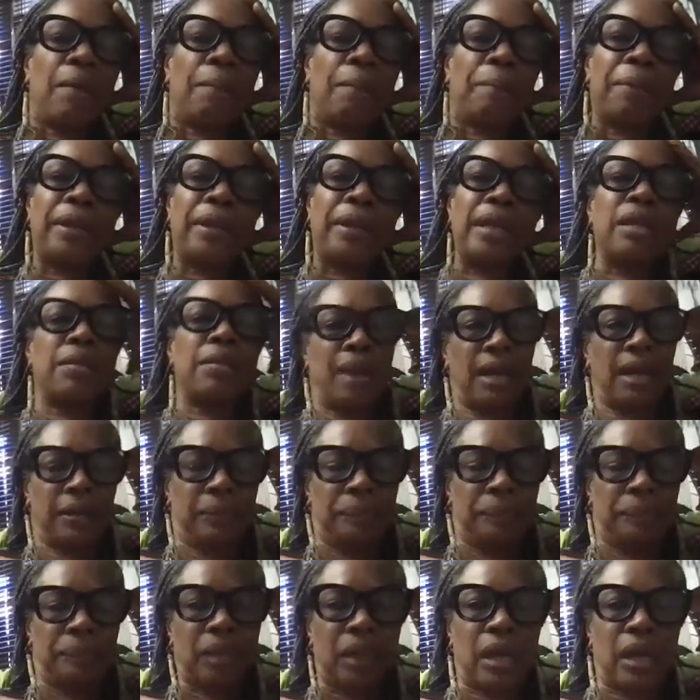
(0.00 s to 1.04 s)
But anyway,
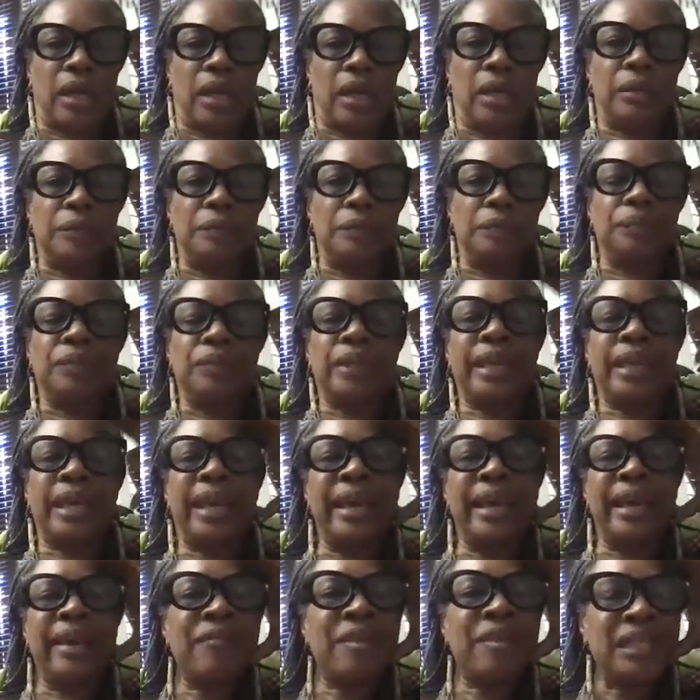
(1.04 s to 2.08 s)

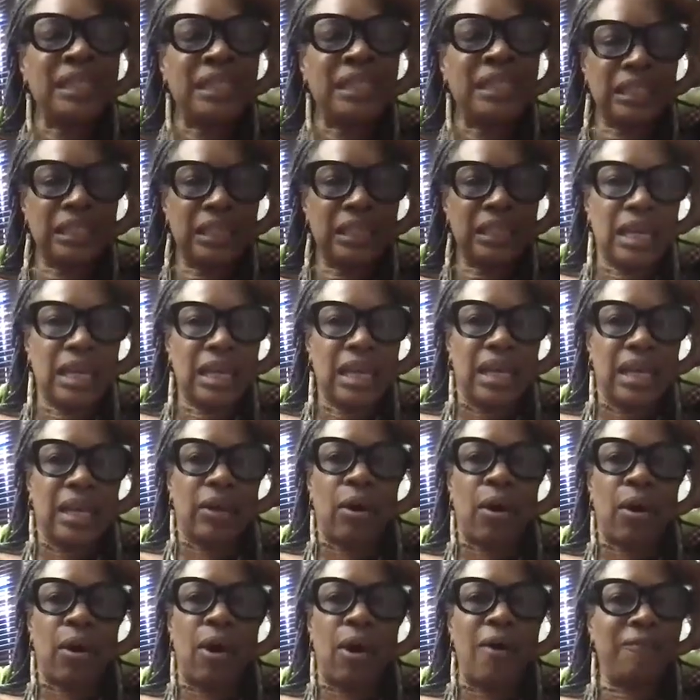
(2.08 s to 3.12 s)
Canvas
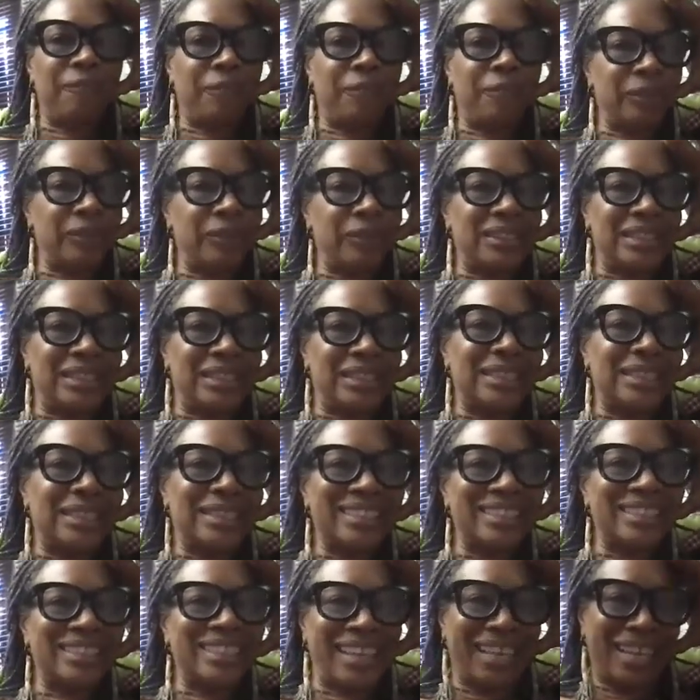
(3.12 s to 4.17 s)
offers this
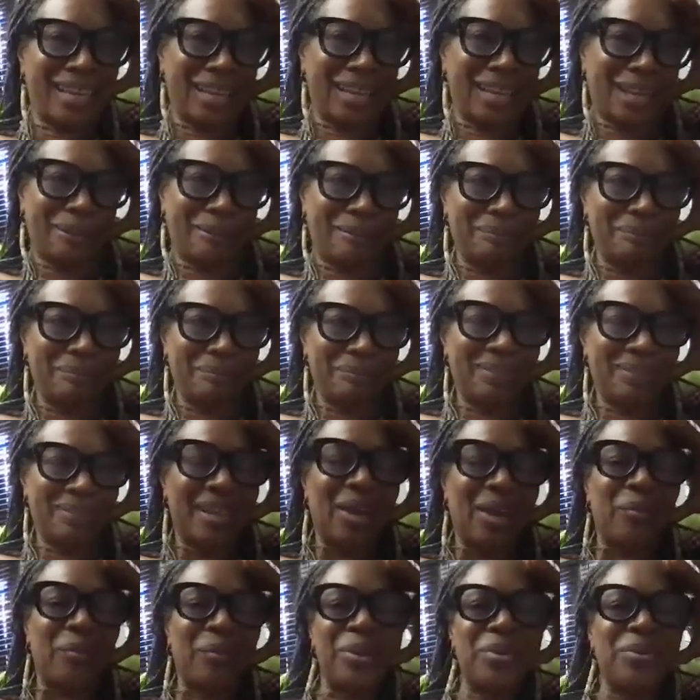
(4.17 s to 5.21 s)
thing
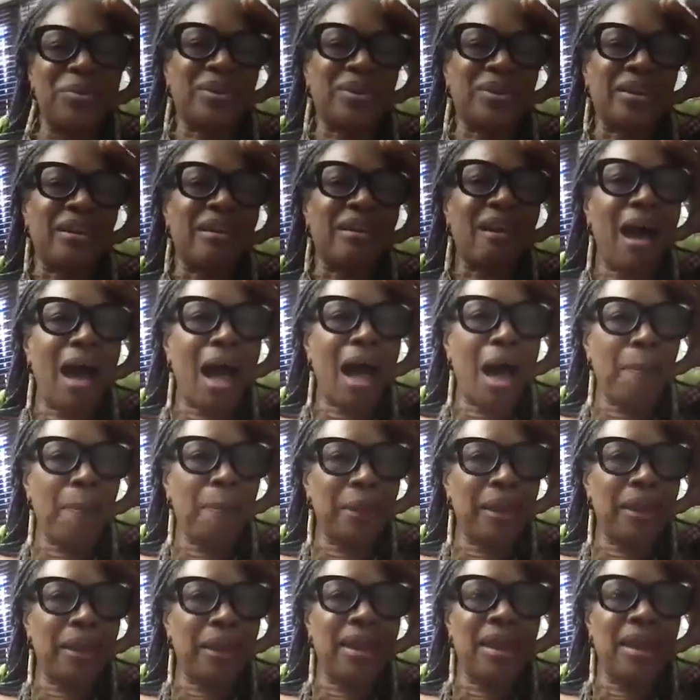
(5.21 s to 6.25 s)
where you can
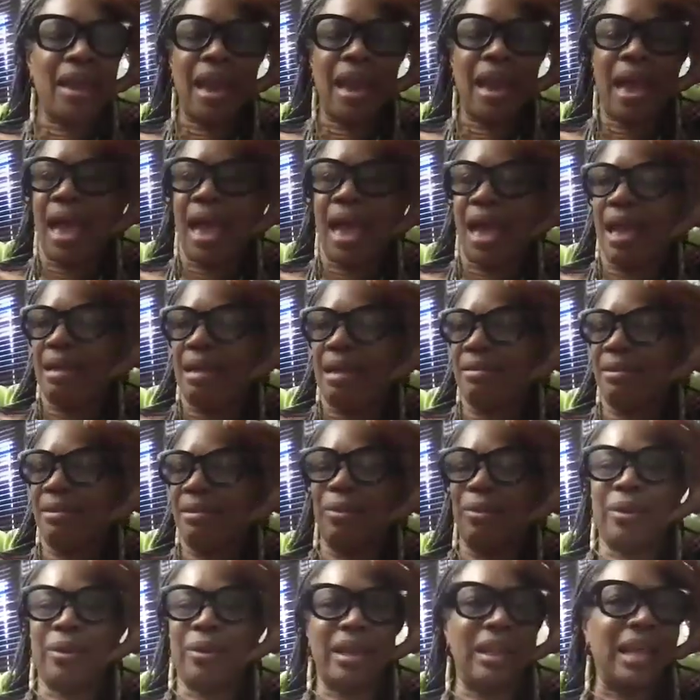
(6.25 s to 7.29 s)
copy and
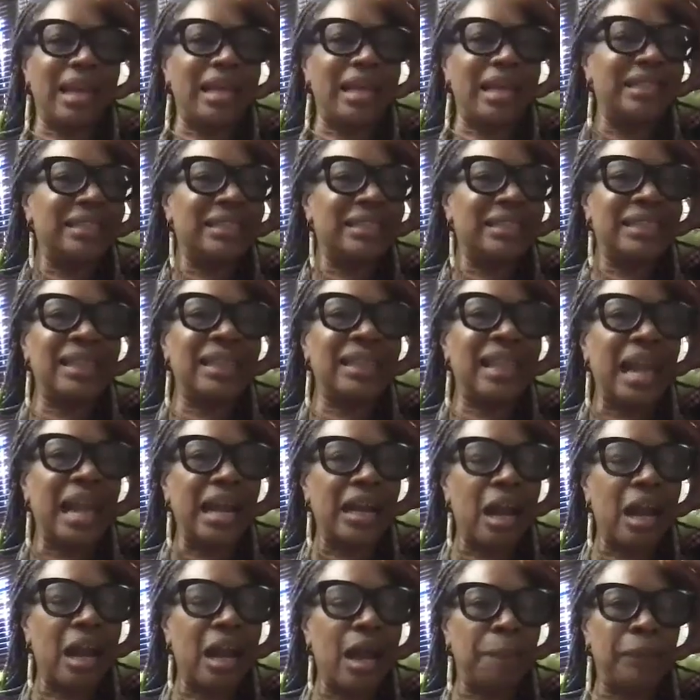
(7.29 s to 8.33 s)
you can like send that
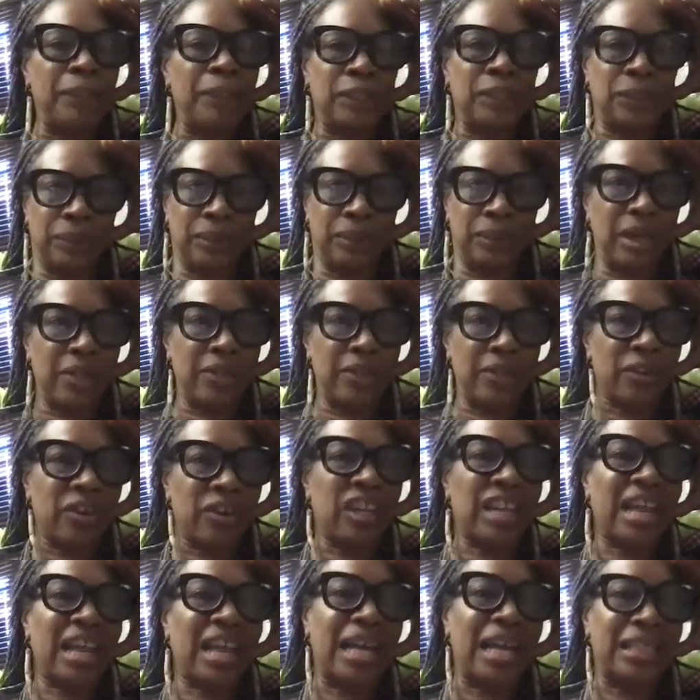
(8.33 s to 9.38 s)
copy to another
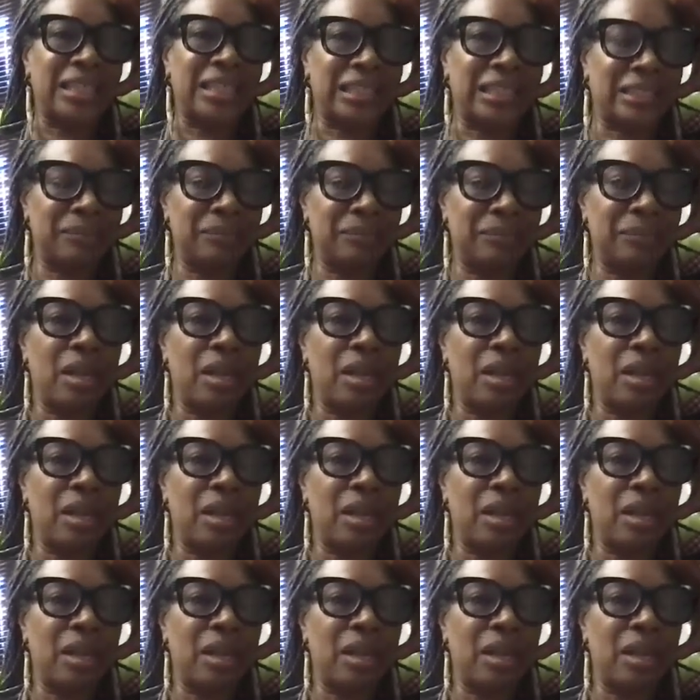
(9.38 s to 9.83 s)
class.